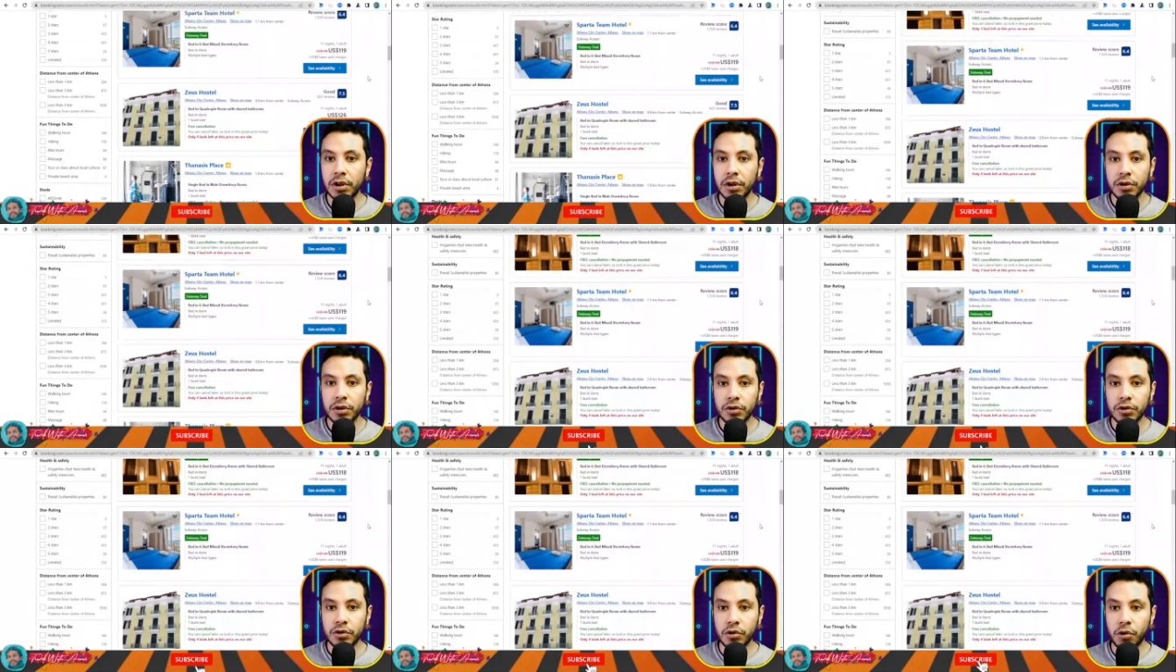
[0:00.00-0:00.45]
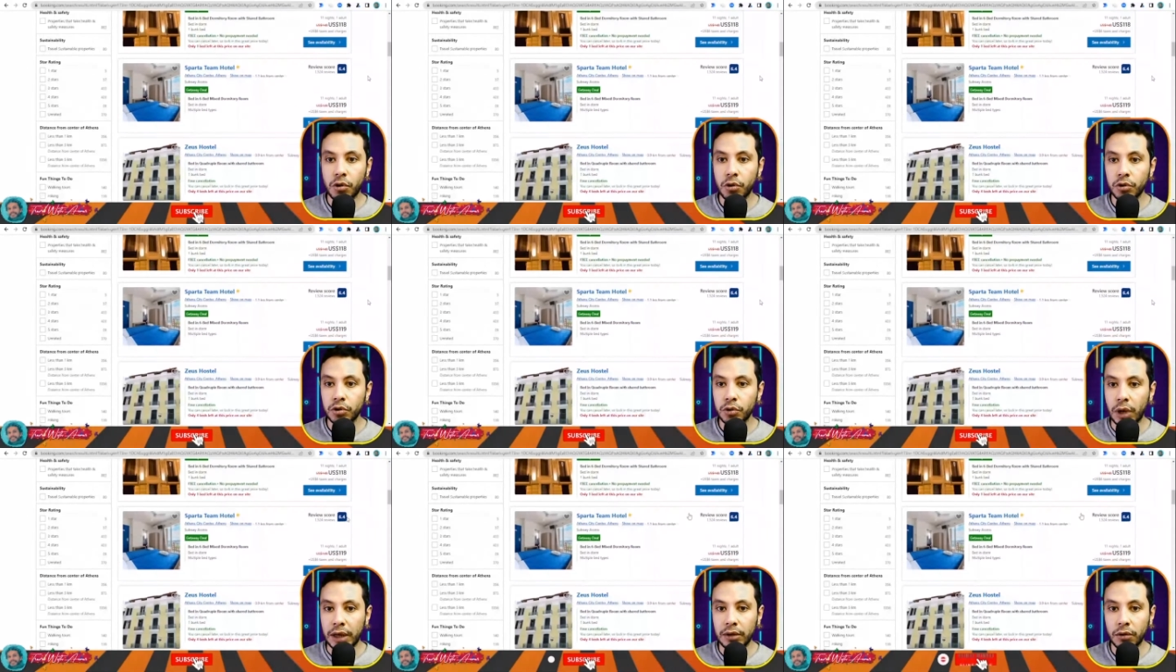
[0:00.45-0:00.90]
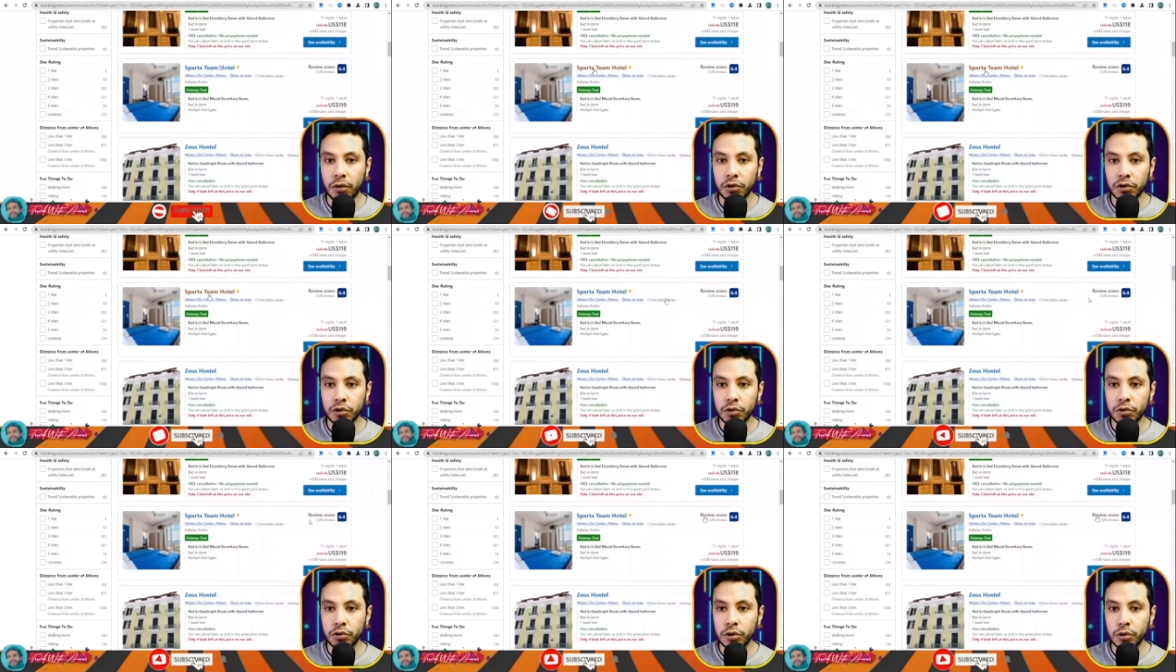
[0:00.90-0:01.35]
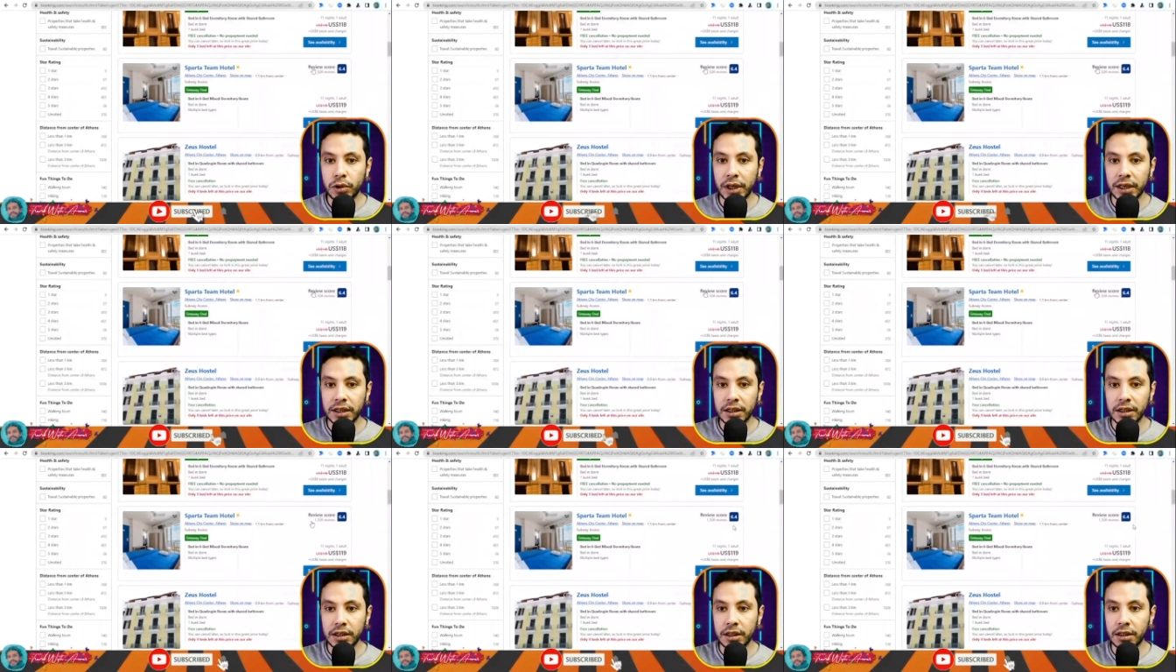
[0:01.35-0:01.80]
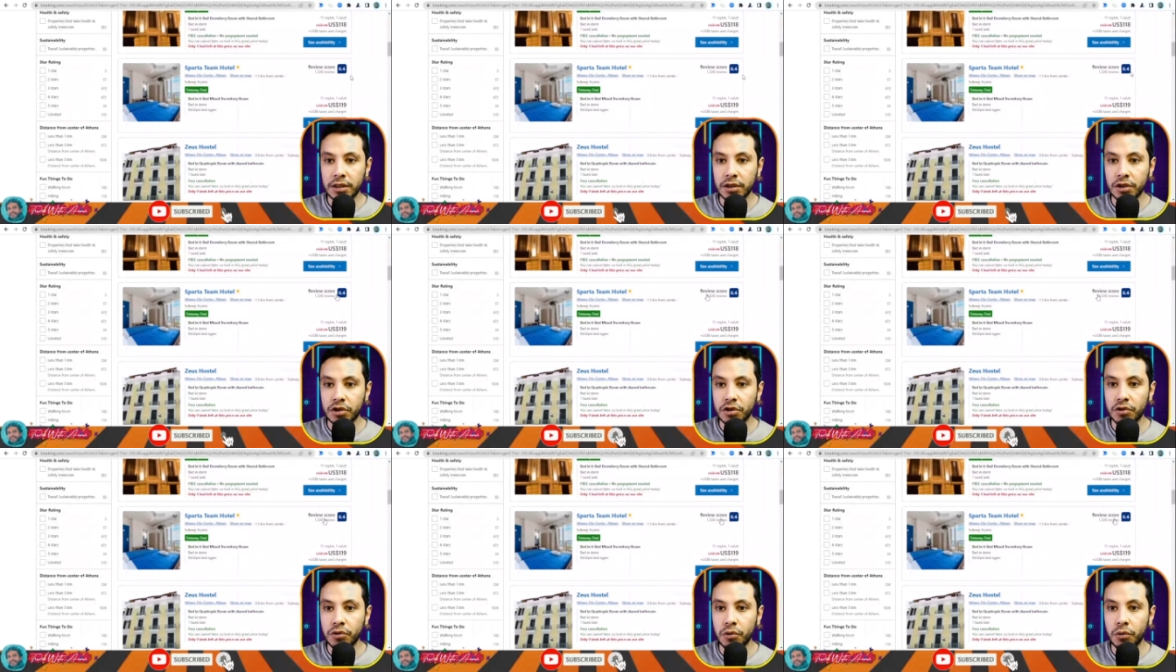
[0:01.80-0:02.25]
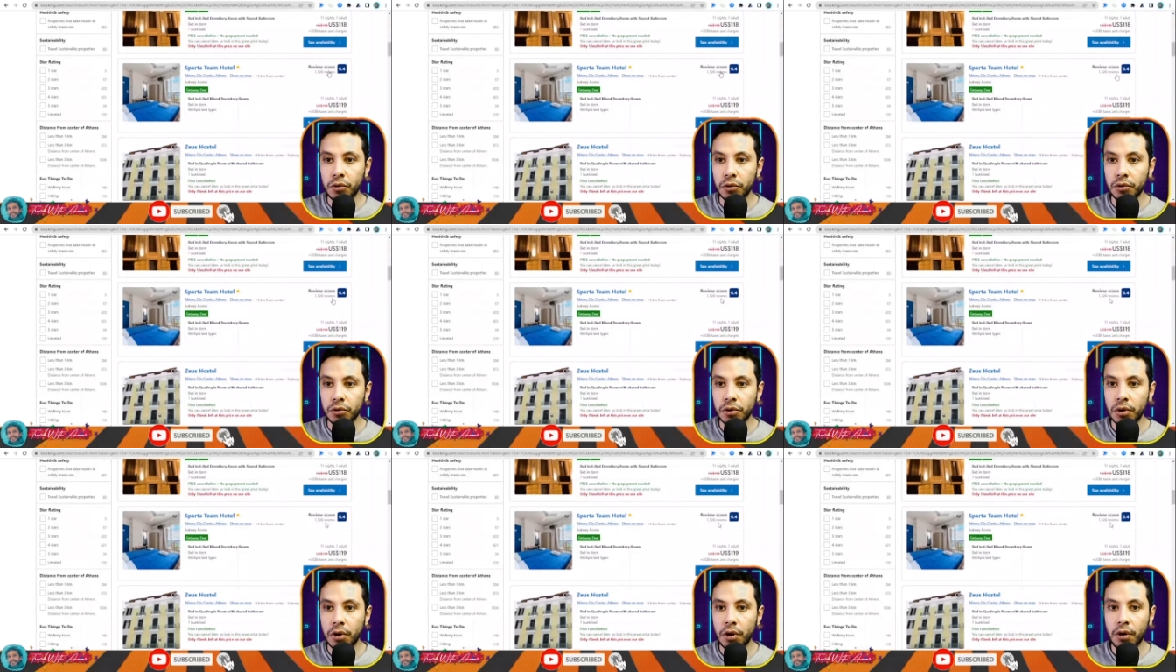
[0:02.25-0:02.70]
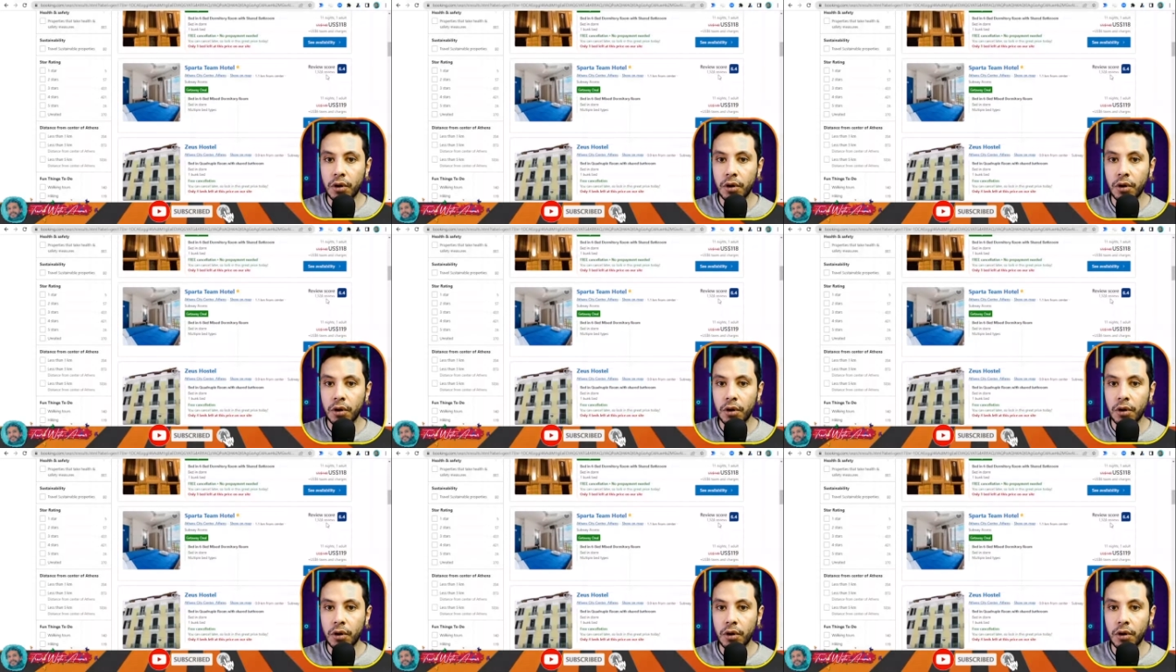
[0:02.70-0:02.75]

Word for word: So, and also you can see the score